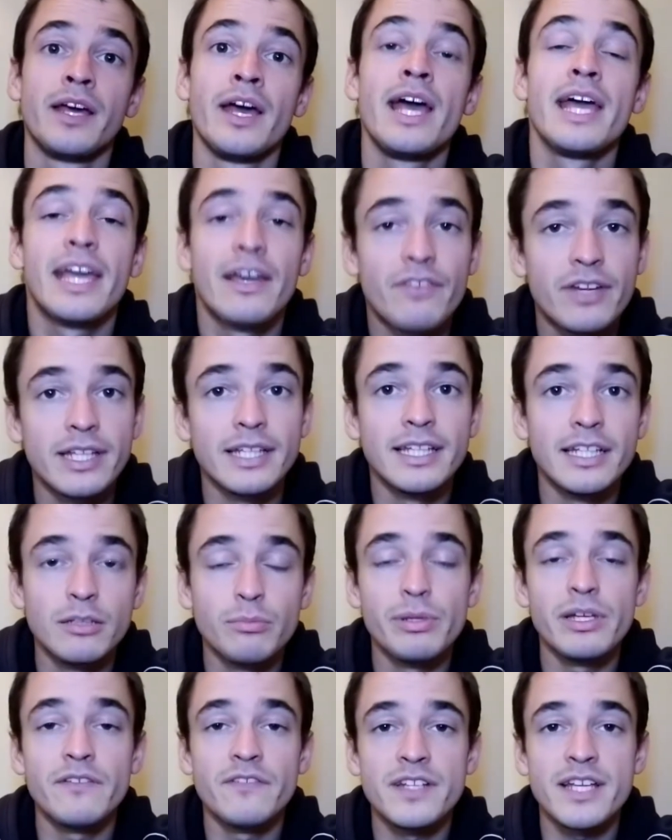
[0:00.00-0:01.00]
Give it a little
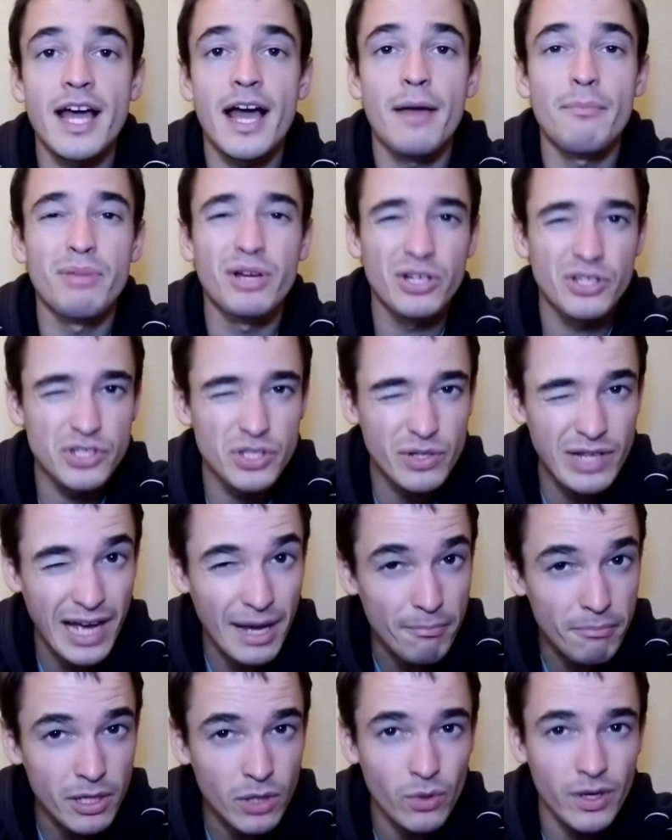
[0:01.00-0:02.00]
bit of time because you
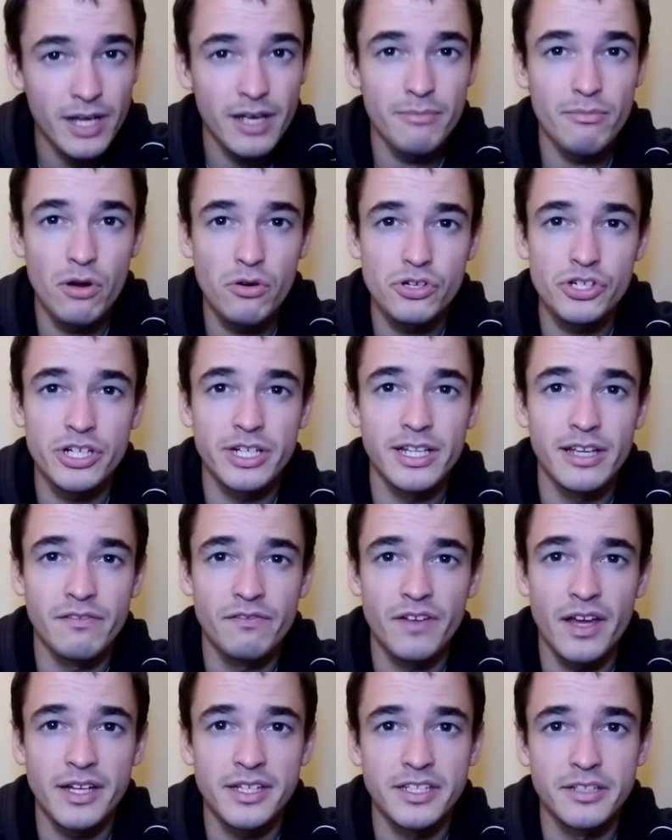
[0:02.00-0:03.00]
can be quite emotionally
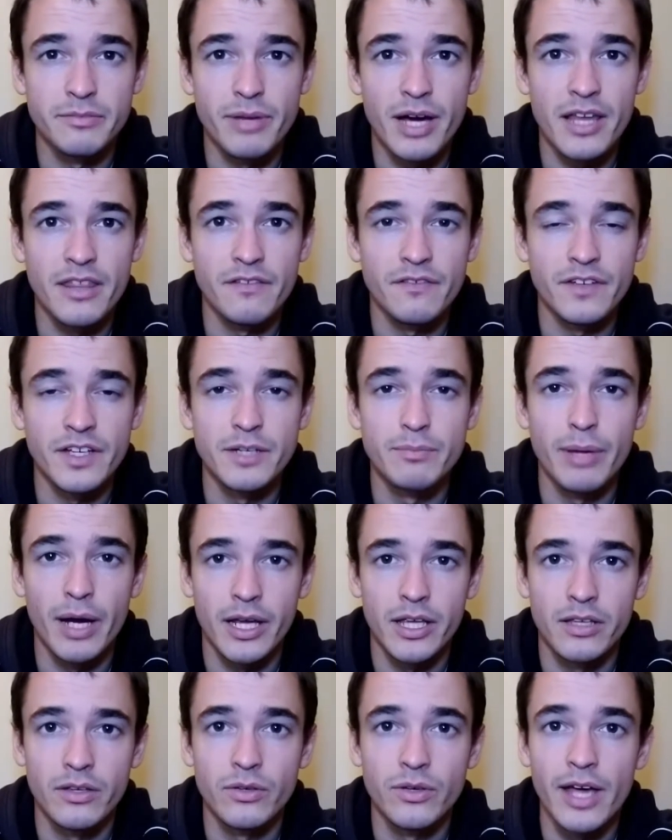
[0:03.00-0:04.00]
affected by the
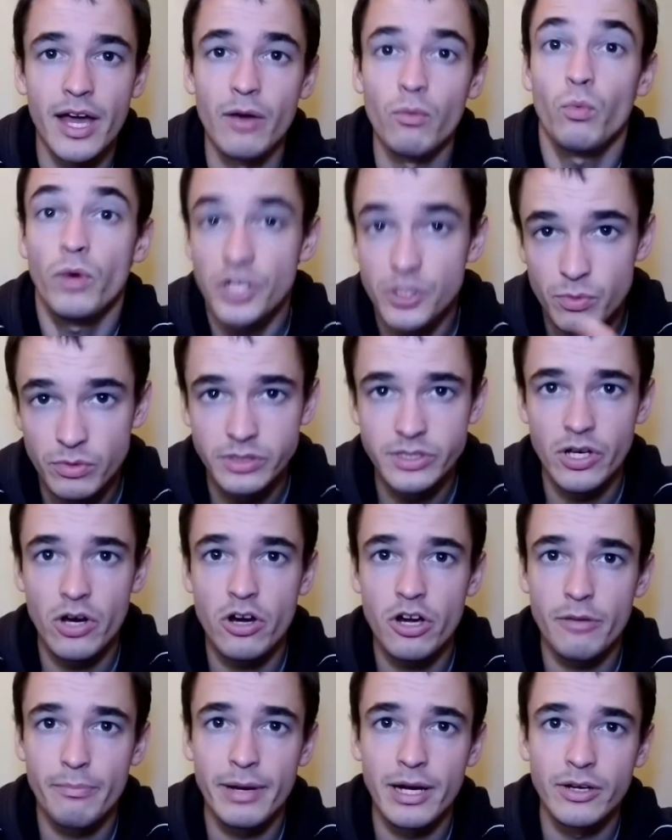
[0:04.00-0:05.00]
feedback you get, which we'll
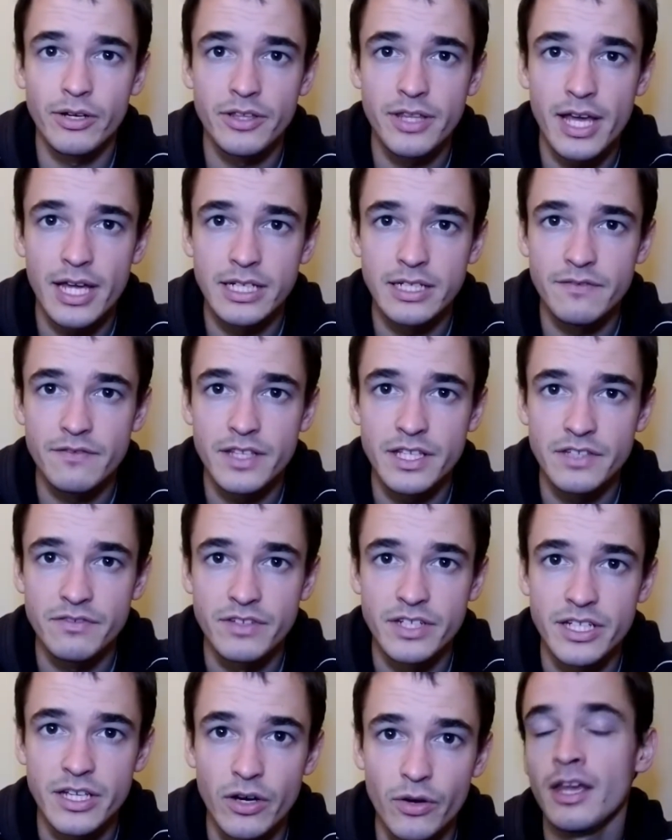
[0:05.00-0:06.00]
talk about at the end of this
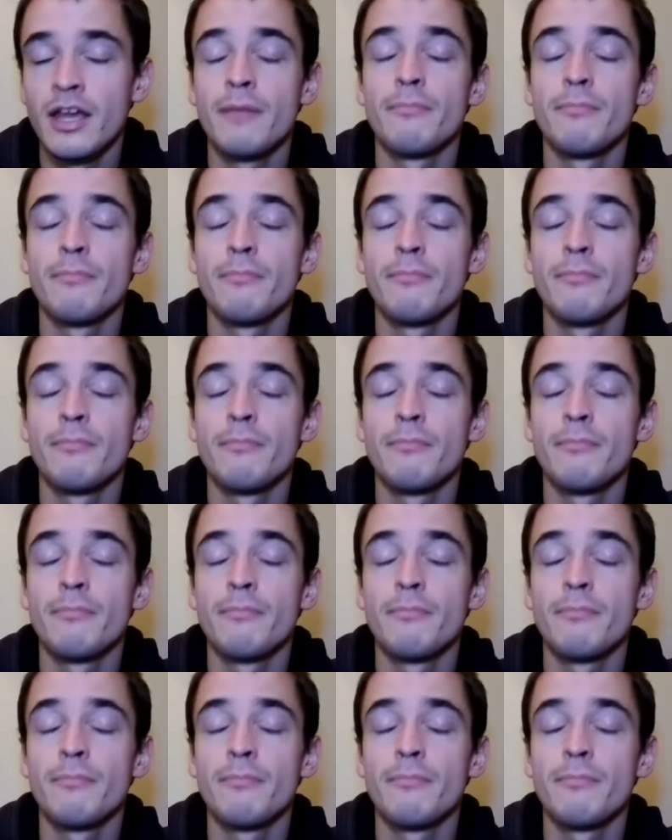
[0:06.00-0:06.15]
video.